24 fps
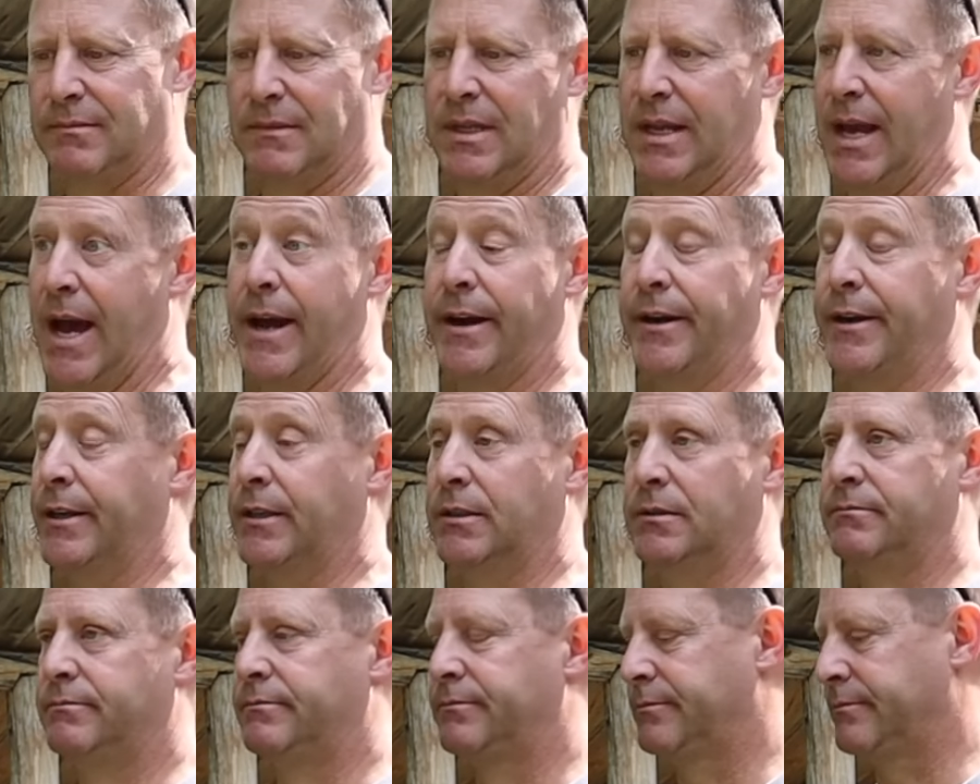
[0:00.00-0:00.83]
I don't
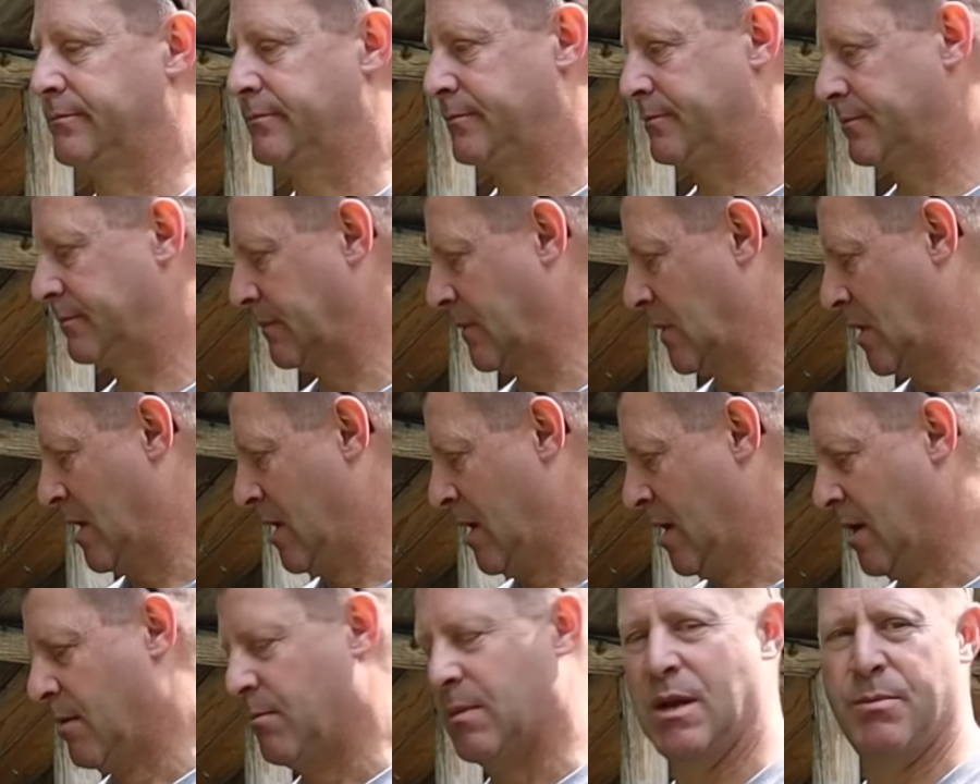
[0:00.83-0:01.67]
know.
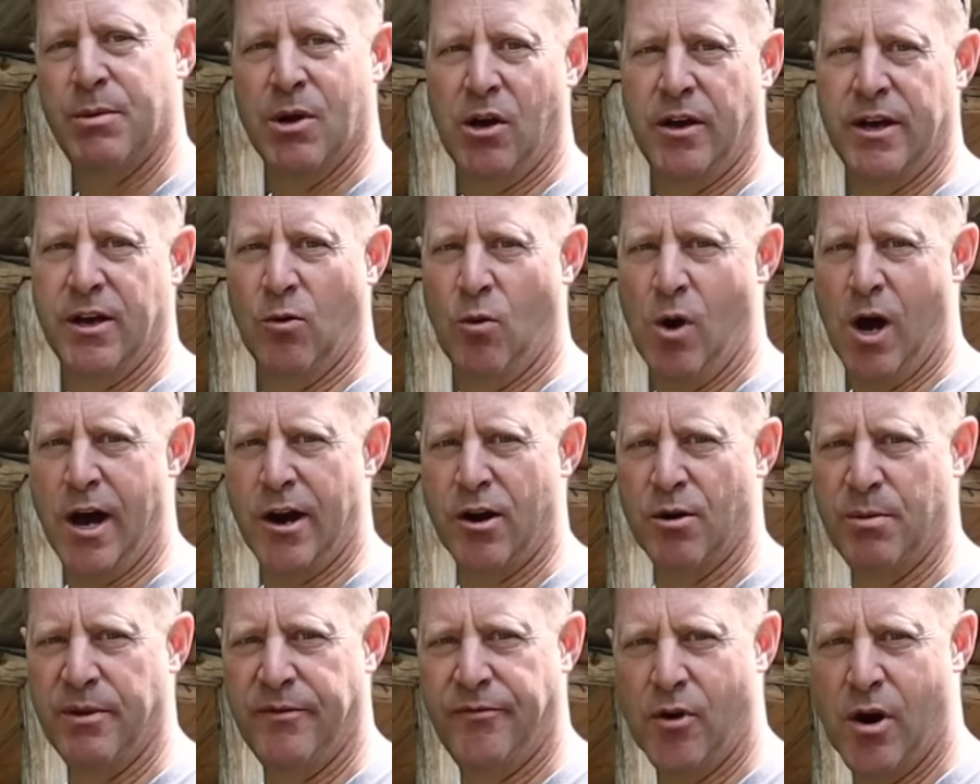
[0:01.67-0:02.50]
Maybe I'll hit
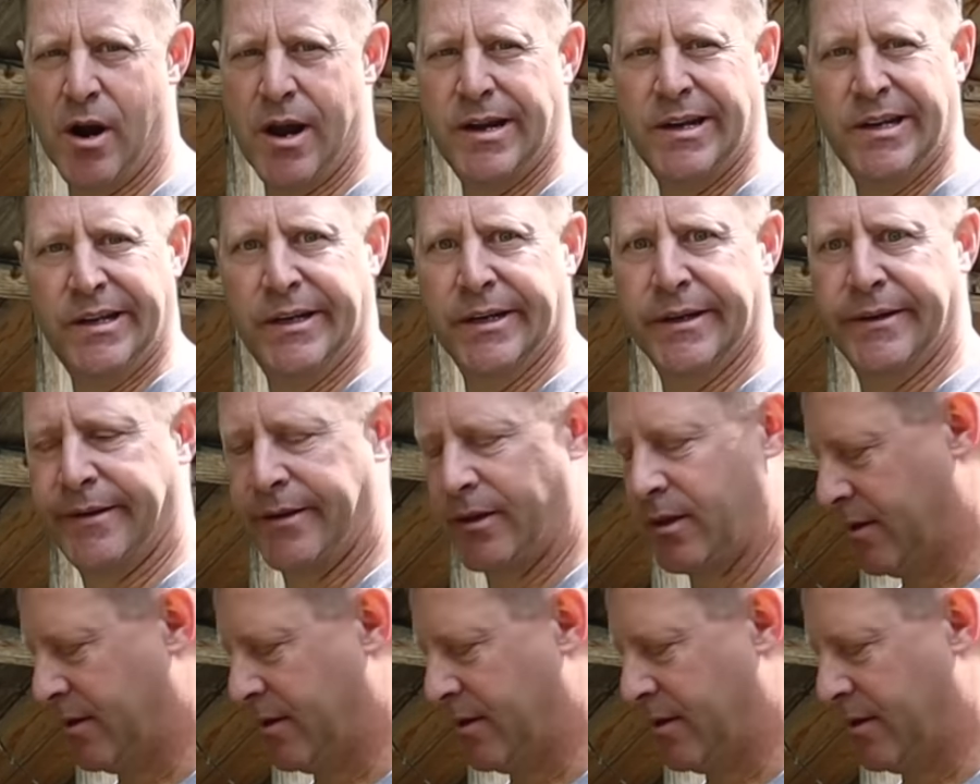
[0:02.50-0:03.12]
water before I need it.